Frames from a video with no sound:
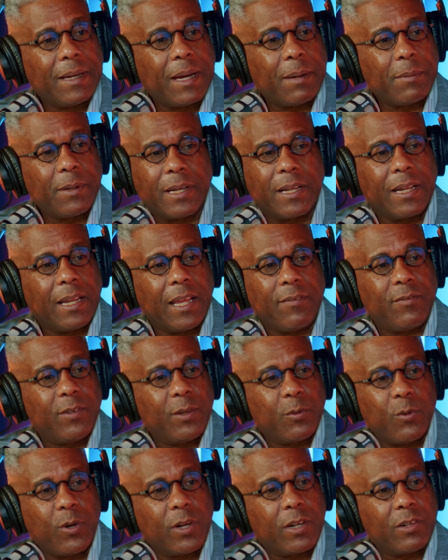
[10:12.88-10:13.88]
I mean, the left
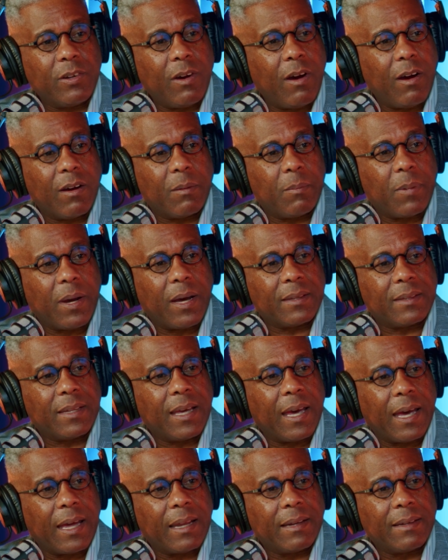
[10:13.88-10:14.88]
didn't want to talk about
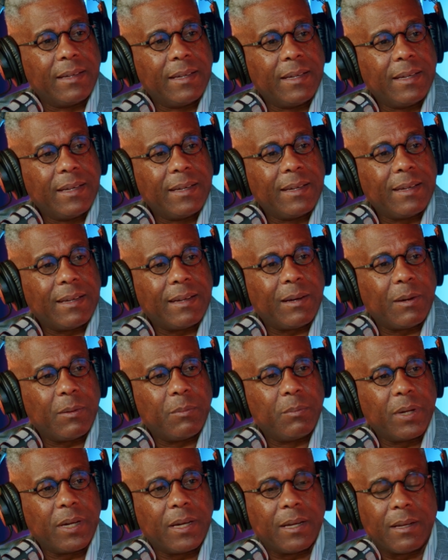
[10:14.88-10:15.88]
that, you know,
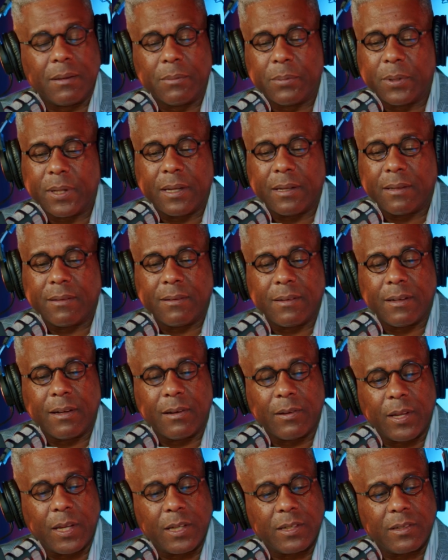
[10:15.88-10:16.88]
but you
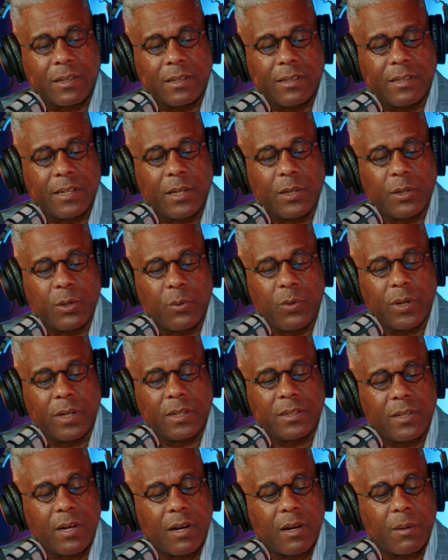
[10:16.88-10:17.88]
know, they continue to want
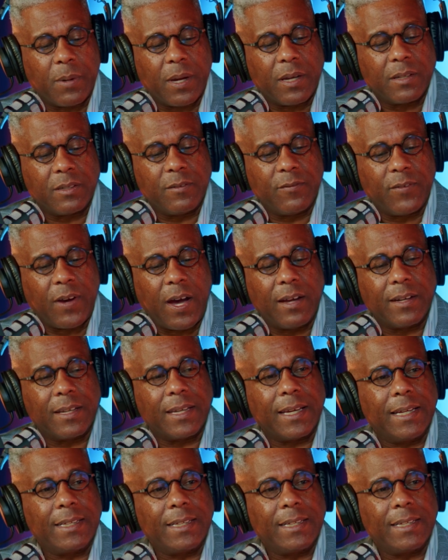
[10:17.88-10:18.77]
to talk about Uvalde